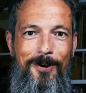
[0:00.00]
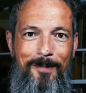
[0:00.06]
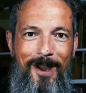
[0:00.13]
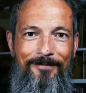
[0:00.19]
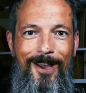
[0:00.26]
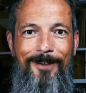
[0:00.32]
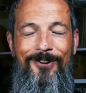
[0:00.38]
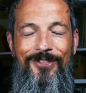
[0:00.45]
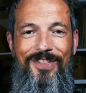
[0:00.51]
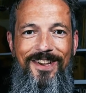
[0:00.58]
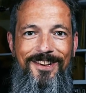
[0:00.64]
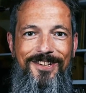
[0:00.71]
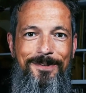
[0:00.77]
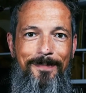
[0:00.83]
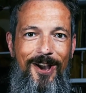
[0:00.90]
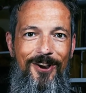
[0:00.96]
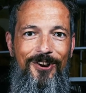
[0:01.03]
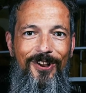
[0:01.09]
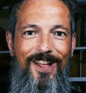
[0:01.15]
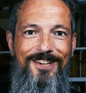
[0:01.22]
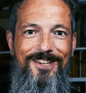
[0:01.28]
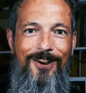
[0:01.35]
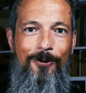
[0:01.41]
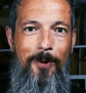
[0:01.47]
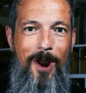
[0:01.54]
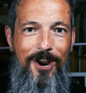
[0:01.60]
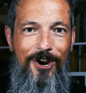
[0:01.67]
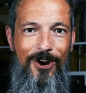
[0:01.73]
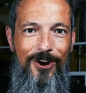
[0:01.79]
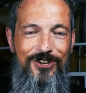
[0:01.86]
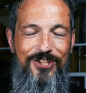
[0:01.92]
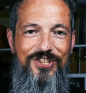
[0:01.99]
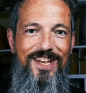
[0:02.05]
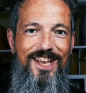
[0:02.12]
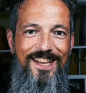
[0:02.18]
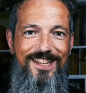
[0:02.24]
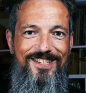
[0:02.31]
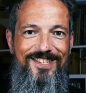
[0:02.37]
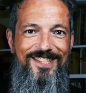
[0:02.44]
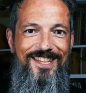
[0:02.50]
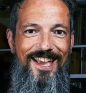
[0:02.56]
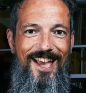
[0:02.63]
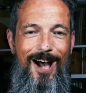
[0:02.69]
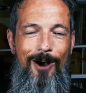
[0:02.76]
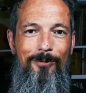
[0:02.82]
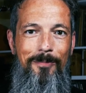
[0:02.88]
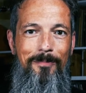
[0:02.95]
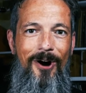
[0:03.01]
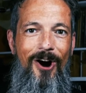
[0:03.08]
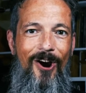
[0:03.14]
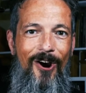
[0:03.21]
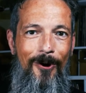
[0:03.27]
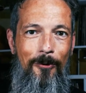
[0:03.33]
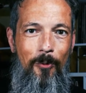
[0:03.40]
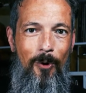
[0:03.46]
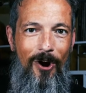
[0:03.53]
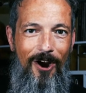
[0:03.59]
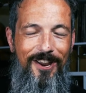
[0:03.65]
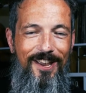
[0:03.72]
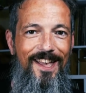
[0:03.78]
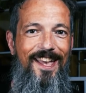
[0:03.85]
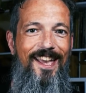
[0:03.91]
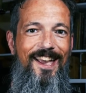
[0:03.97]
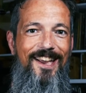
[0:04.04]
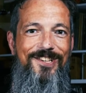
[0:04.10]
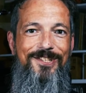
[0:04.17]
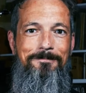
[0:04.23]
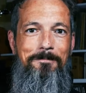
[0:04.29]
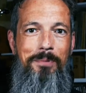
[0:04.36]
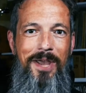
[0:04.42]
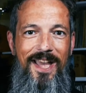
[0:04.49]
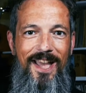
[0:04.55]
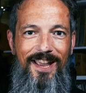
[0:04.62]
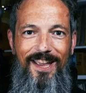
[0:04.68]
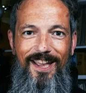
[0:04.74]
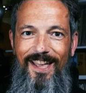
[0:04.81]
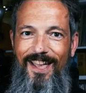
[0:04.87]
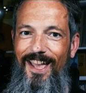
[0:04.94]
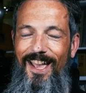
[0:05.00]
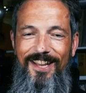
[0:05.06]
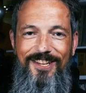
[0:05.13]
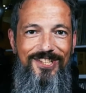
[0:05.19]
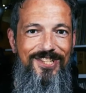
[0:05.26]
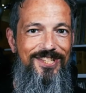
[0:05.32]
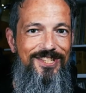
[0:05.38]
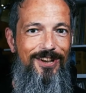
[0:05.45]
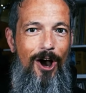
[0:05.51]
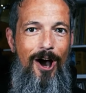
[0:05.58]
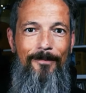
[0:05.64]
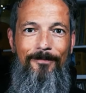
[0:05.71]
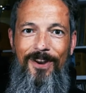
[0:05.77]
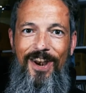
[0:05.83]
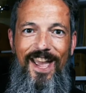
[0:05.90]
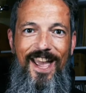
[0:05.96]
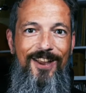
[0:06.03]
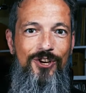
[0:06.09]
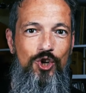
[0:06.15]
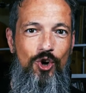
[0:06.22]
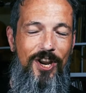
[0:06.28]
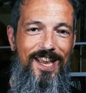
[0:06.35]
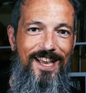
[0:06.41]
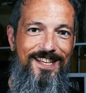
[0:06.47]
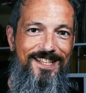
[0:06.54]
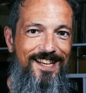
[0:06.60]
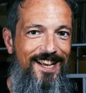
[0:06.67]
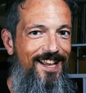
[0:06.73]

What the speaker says: One of my favorite things about collecting records is the album artwork. It's big, it's often intricate.